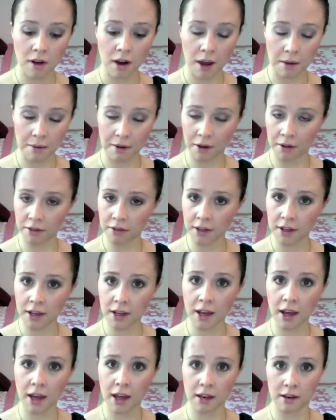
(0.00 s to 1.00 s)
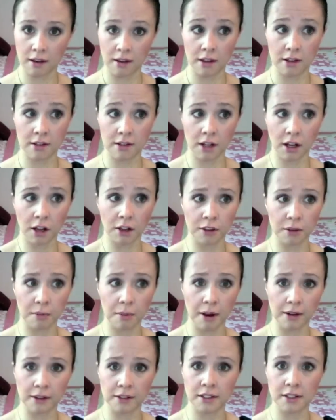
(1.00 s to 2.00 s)
I'm healthy and it's a healthy
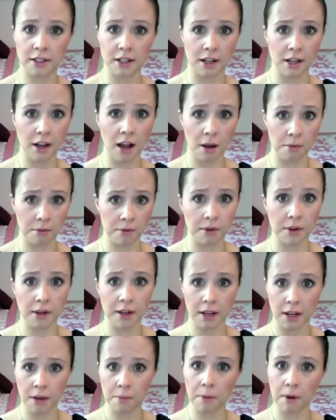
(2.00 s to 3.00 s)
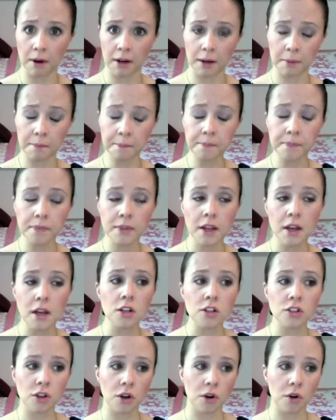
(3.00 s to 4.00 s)
pregnancy. I'm going to keep running.
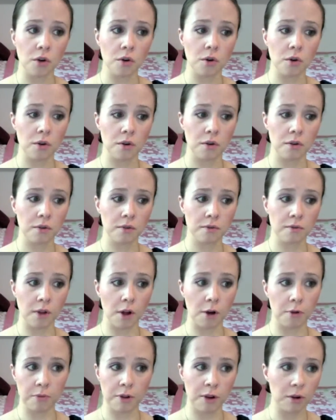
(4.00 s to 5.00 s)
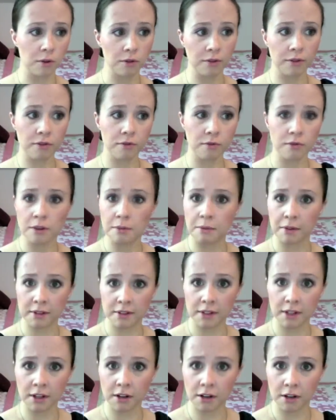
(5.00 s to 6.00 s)
So lo and behold, 3
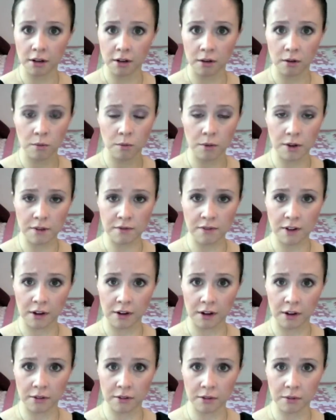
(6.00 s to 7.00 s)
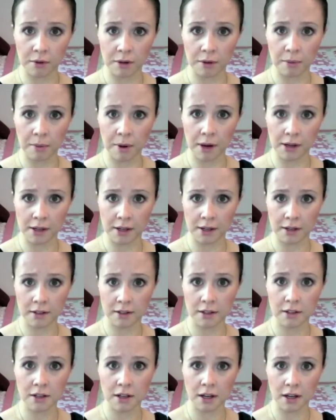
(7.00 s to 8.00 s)
months later, we found out that we were
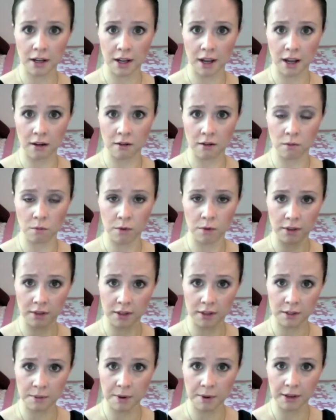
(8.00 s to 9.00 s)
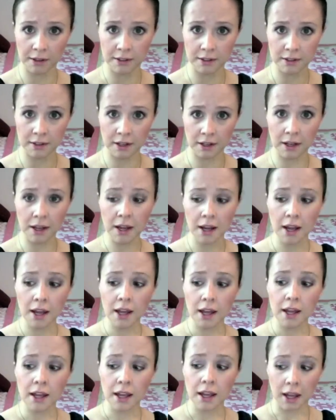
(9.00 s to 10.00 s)
pregnant again with this pregnancy,
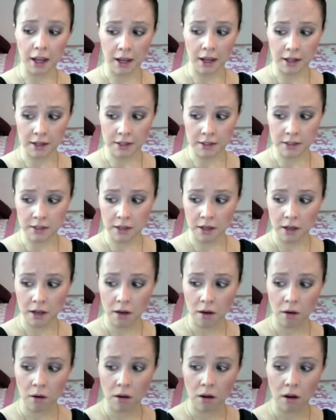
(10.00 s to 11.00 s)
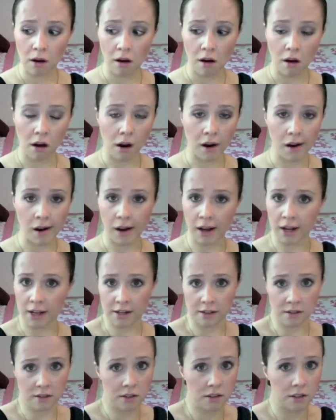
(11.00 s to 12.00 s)
and
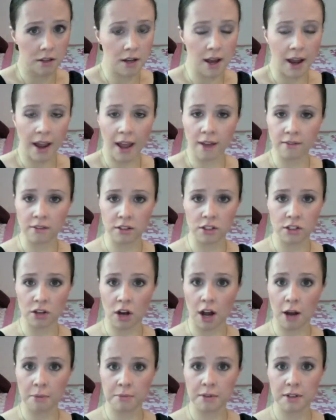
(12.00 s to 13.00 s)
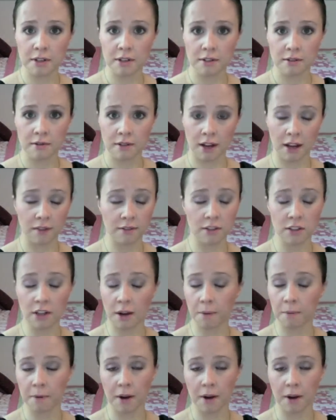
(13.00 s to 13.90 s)
I haven't stopped. I haven't stopped